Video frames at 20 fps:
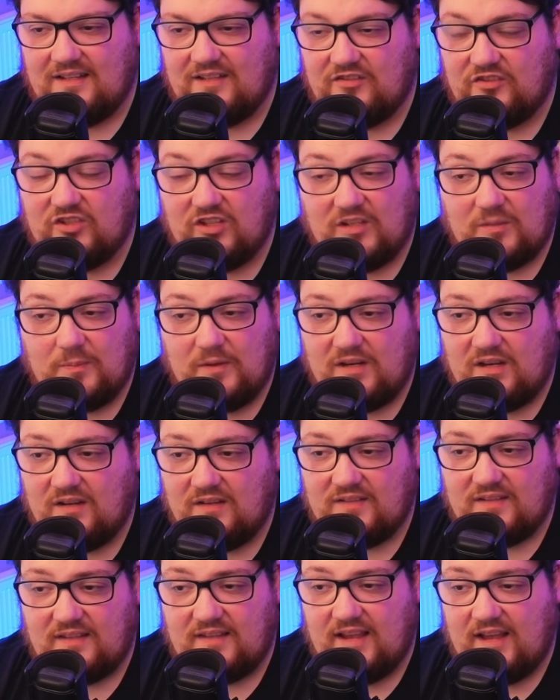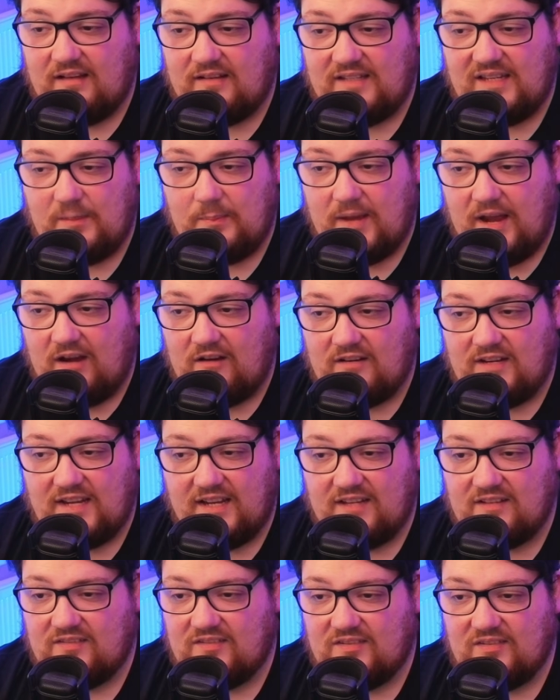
just because of the LED barricades.